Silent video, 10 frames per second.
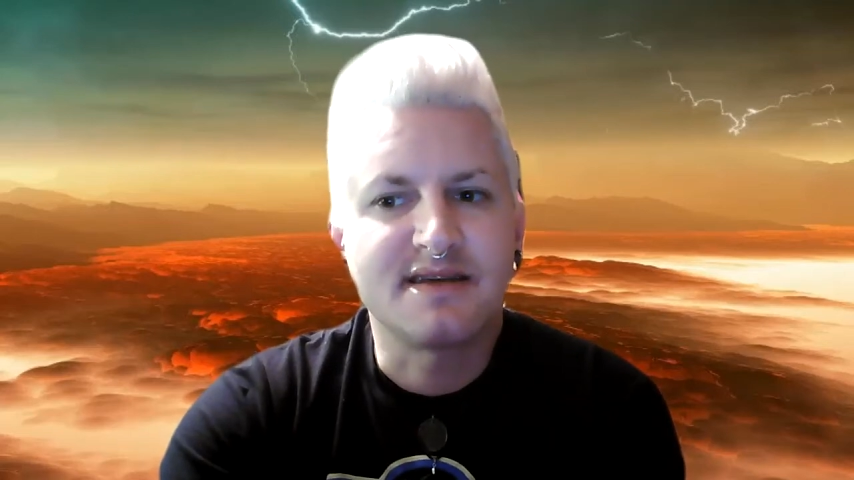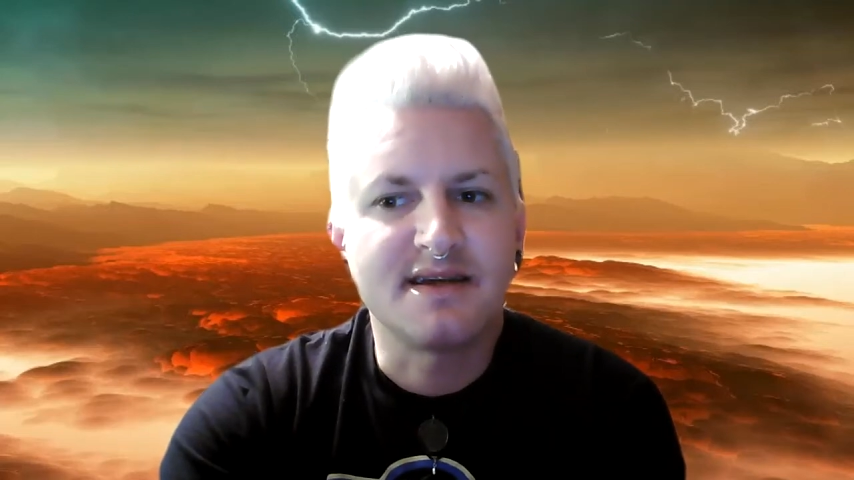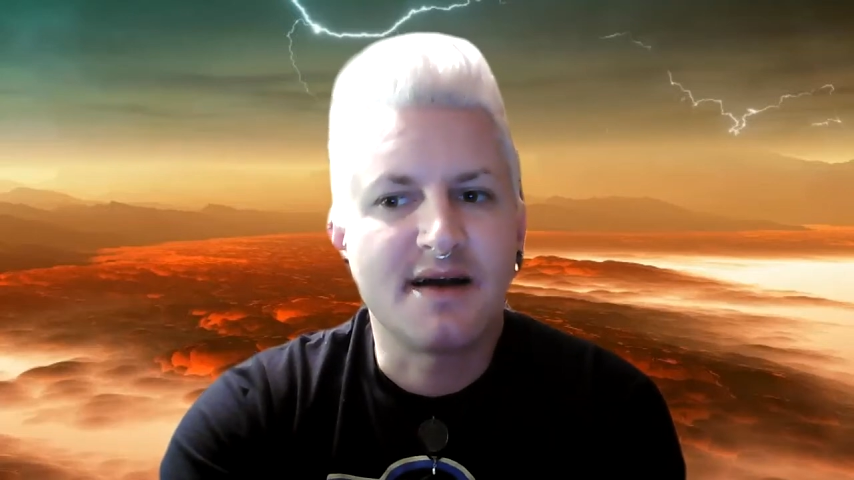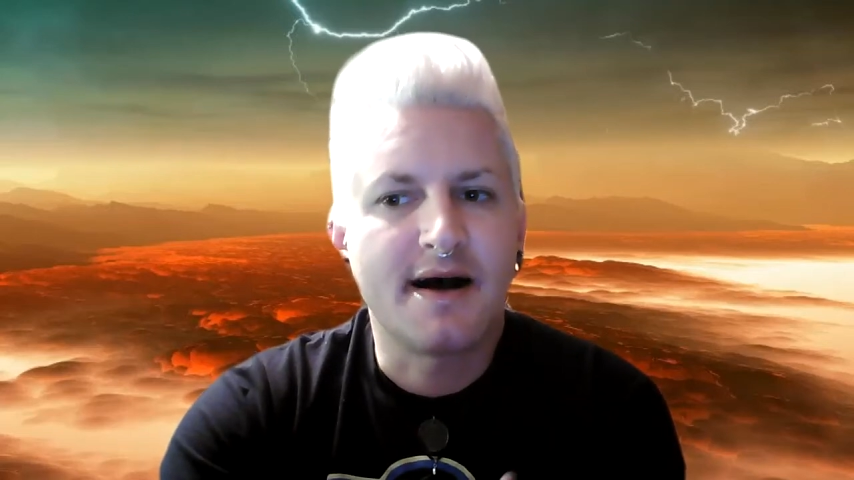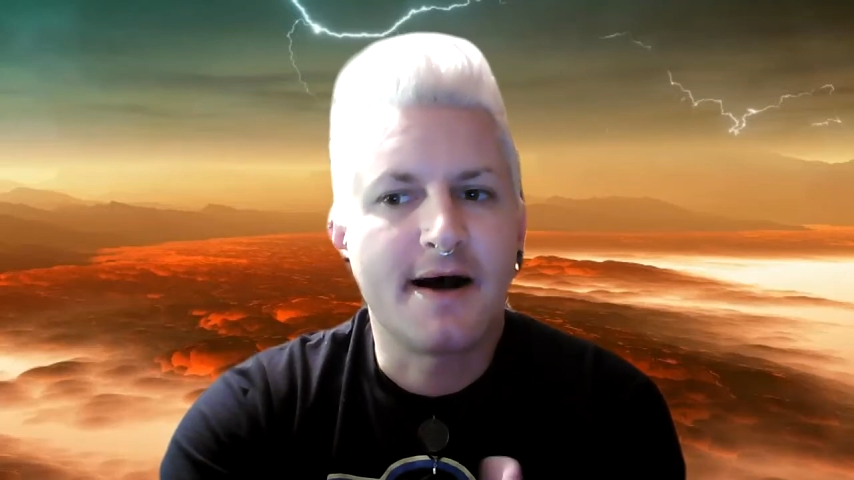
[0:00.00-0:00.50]

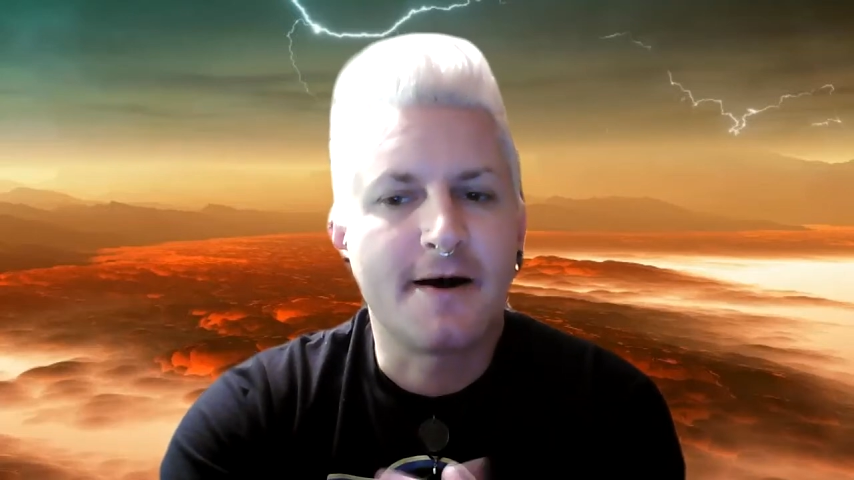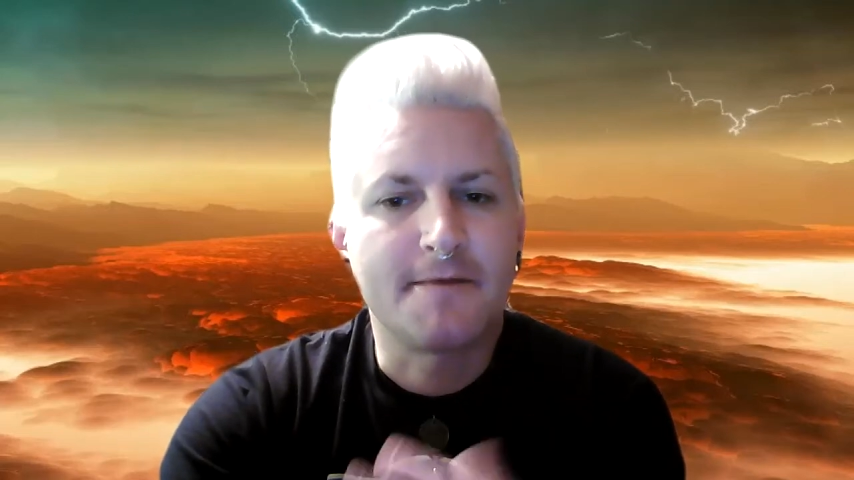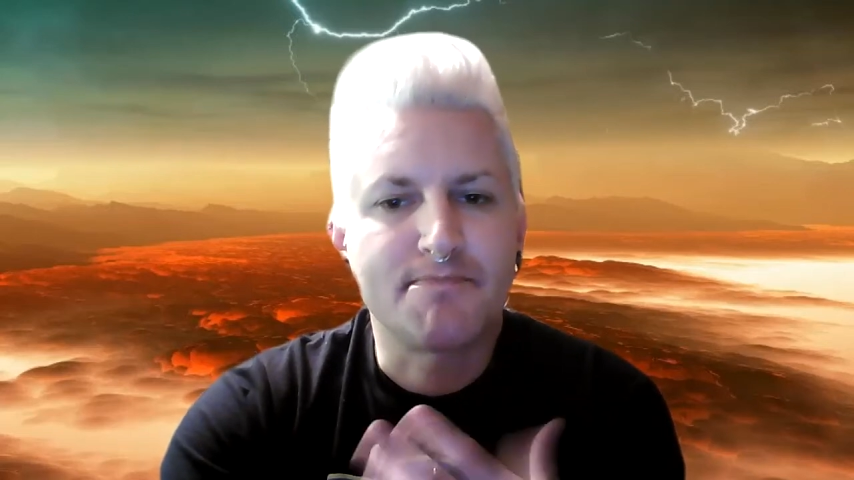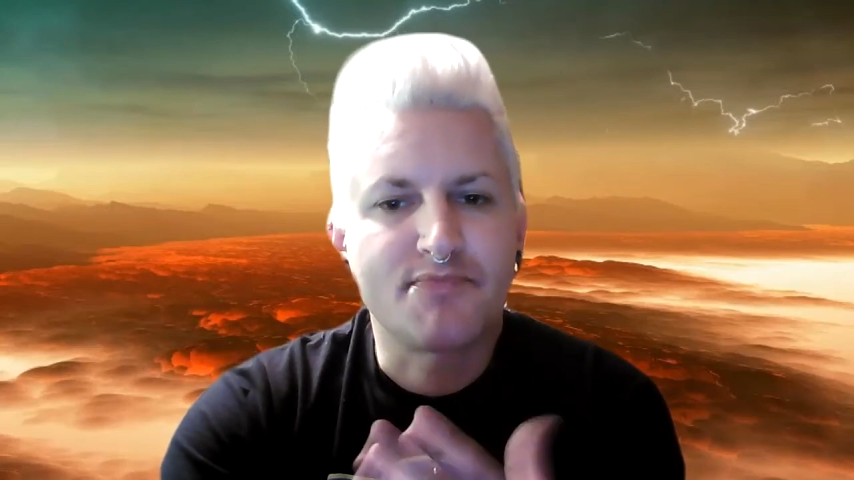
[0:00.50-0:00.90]
the uh,